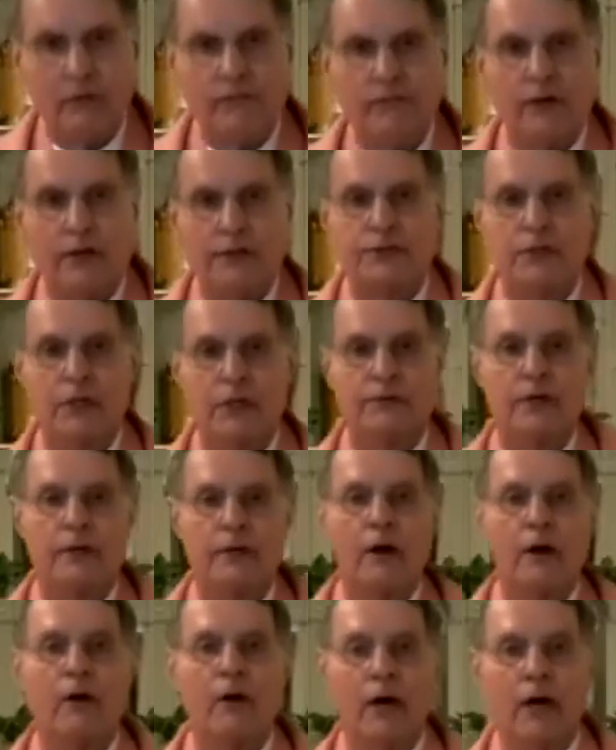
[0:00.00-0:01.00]
all of us,
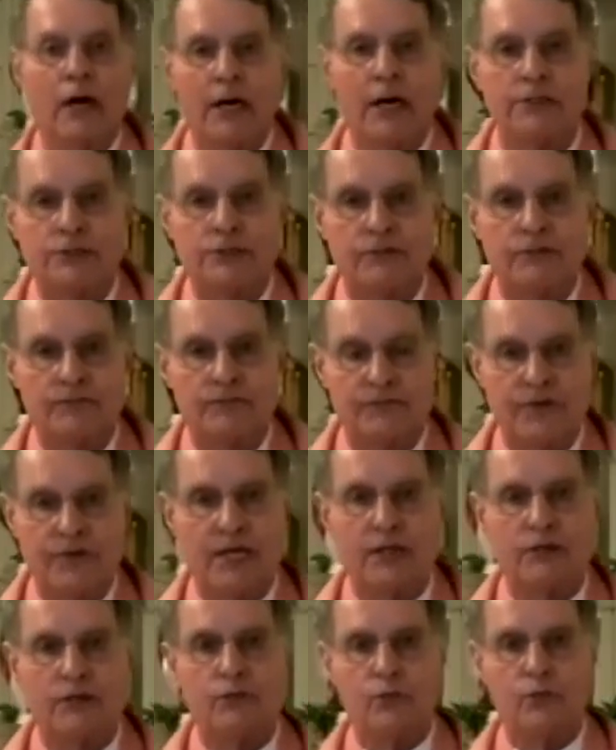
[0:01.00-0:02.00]
that our eyes of
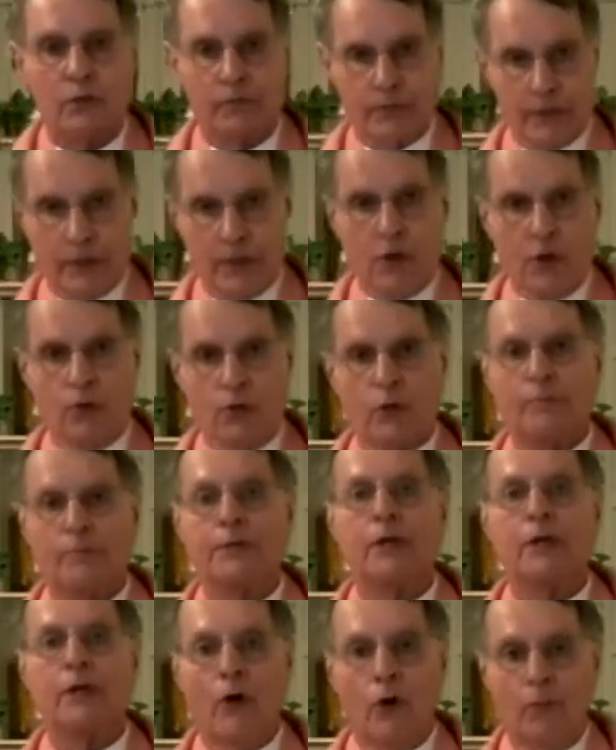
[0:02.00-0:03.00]
faith
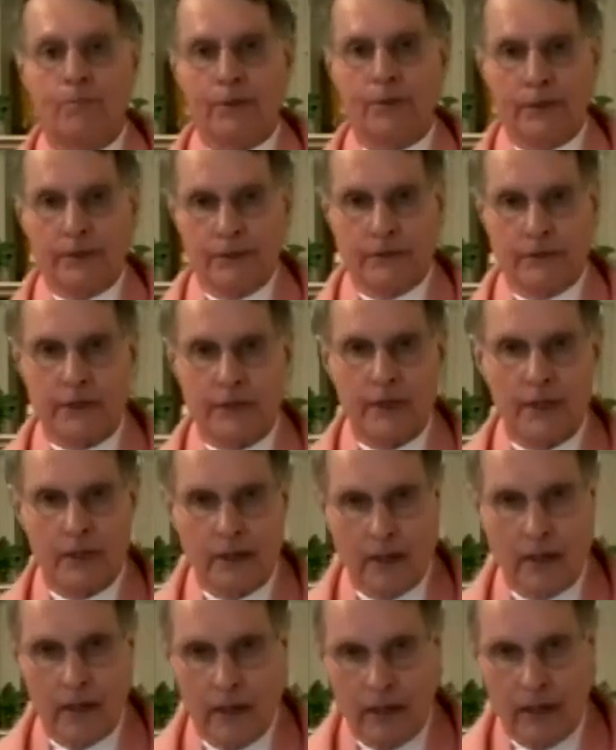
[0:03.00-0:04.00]
will be opened?
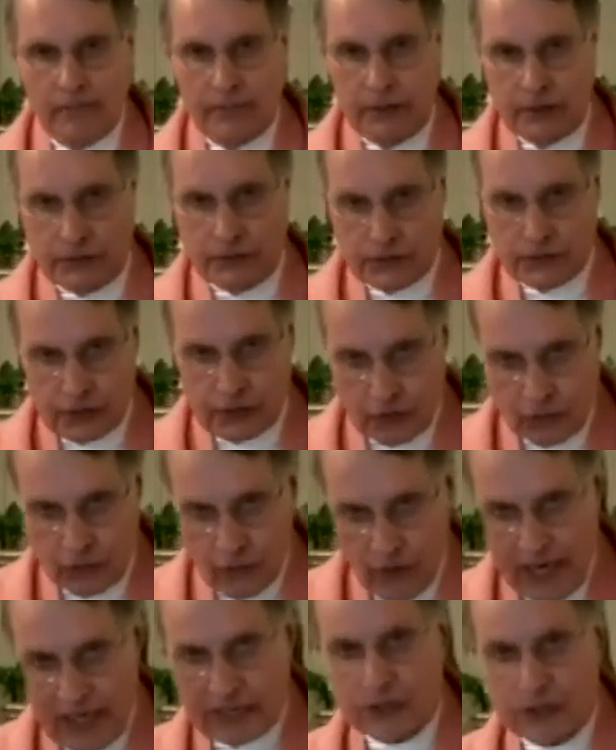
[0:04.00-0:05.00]
Because it's a
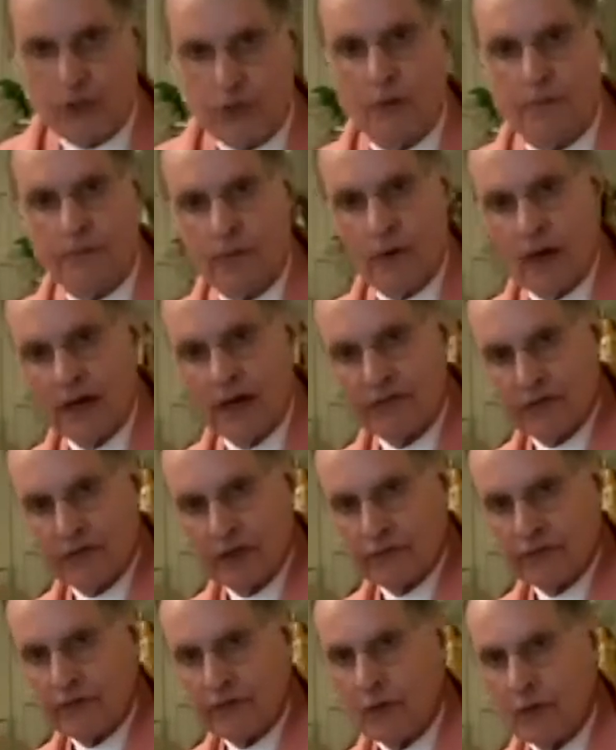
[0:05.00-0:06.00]
gradual
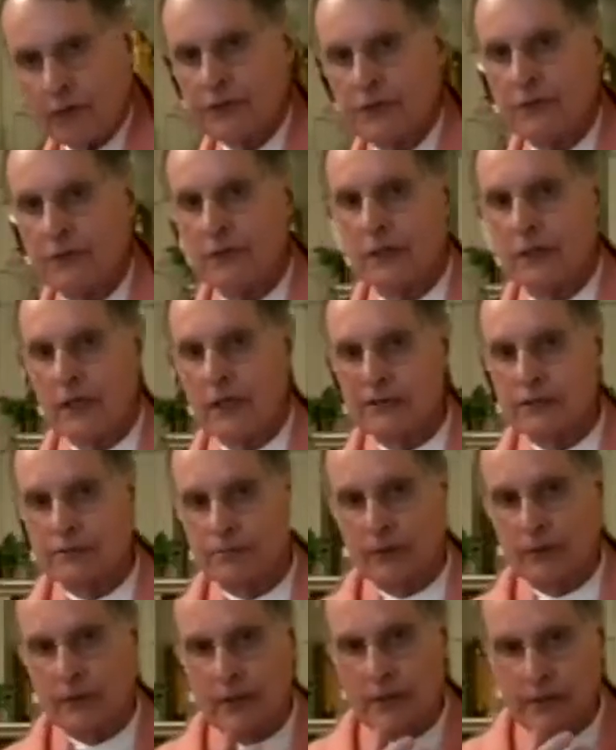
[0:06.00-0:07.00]
process. Notice in the
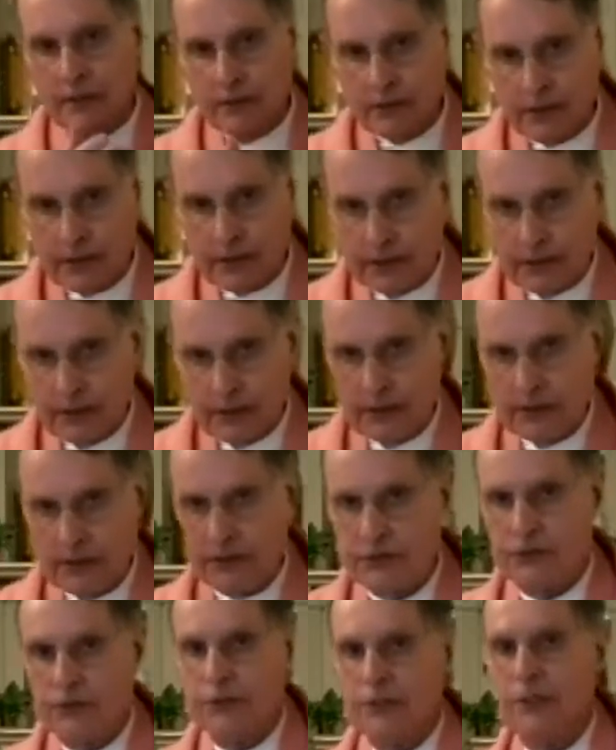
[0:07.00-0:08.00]
gospel that
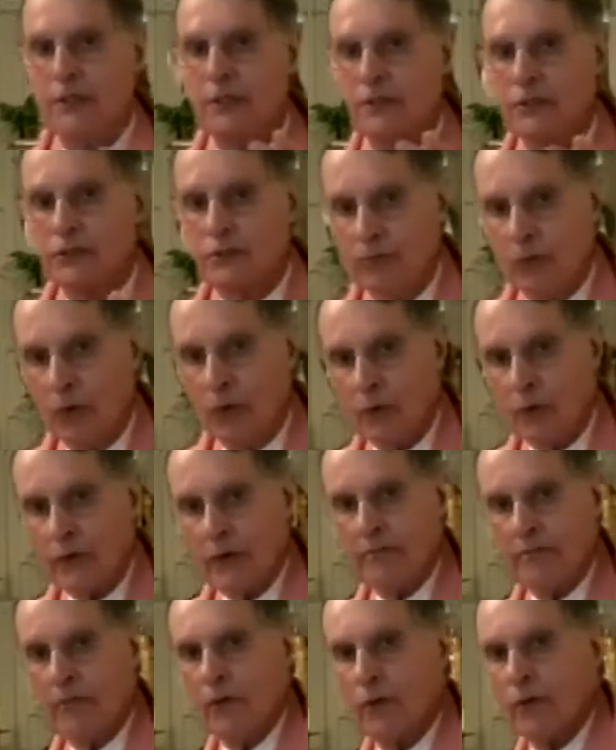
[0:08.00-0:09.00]
he sees
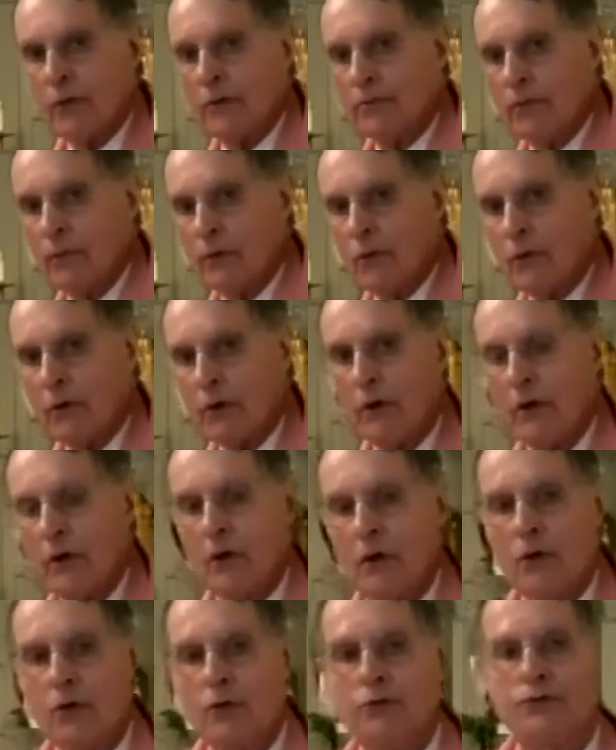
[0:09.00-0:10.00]
more and more and more
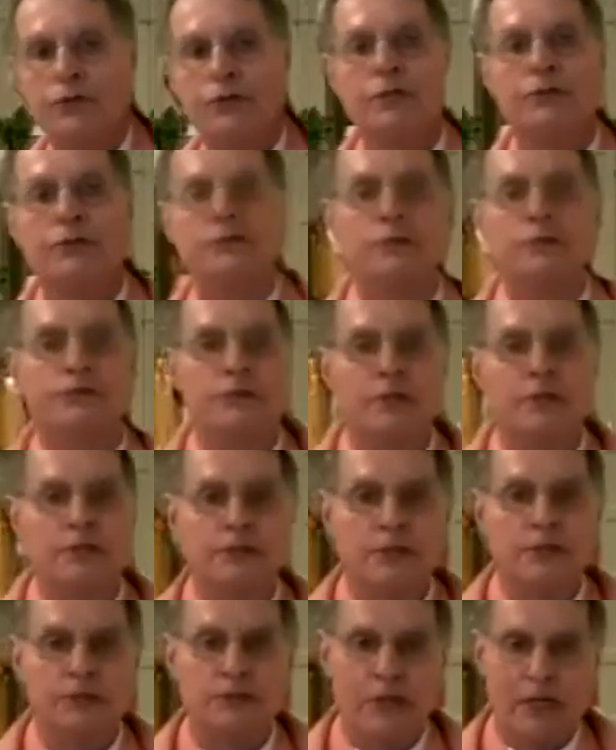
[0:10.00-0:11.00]
who Jesus
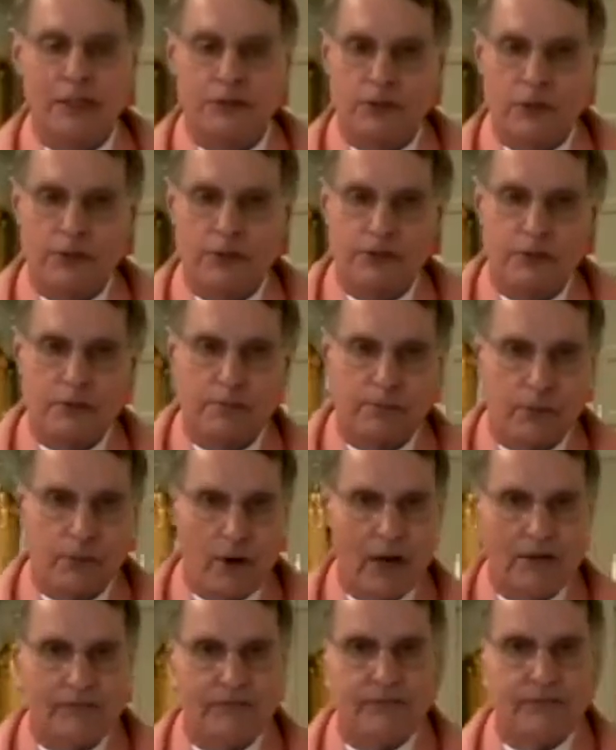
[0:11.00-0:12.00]
is. He's not just a
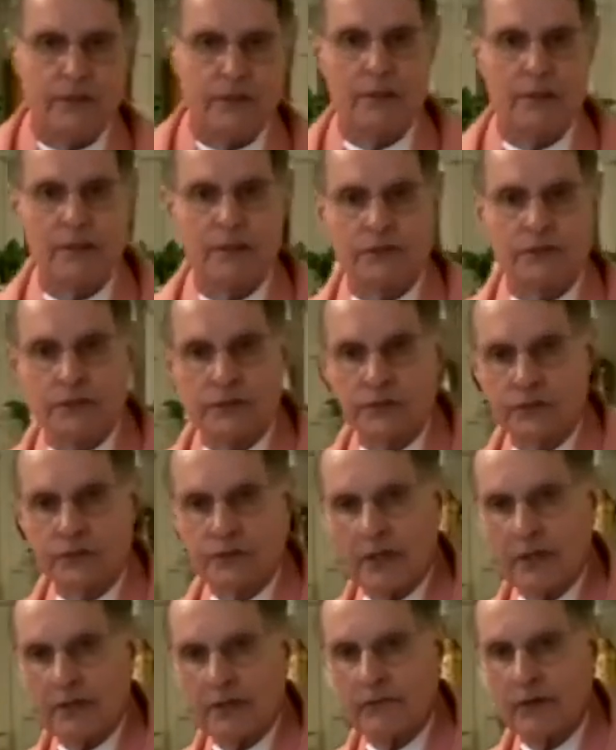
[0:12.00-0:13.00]
prophet. He is the
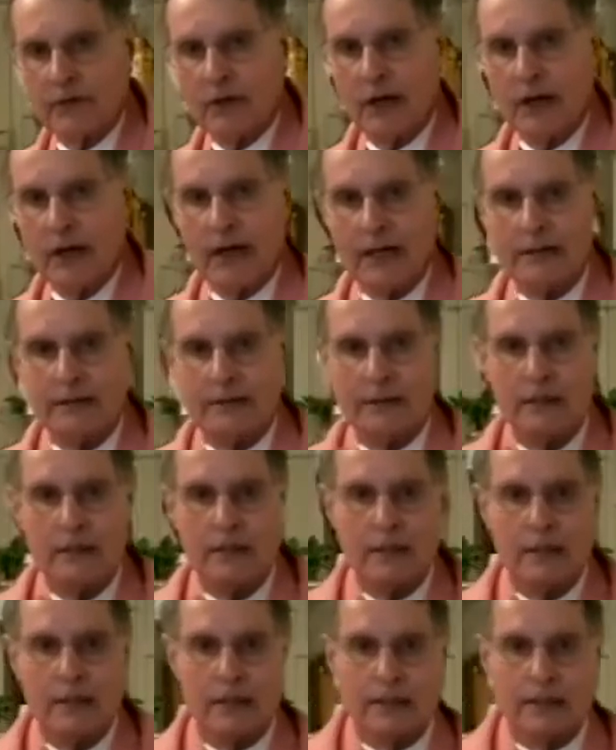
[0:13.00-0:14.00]
Son of God.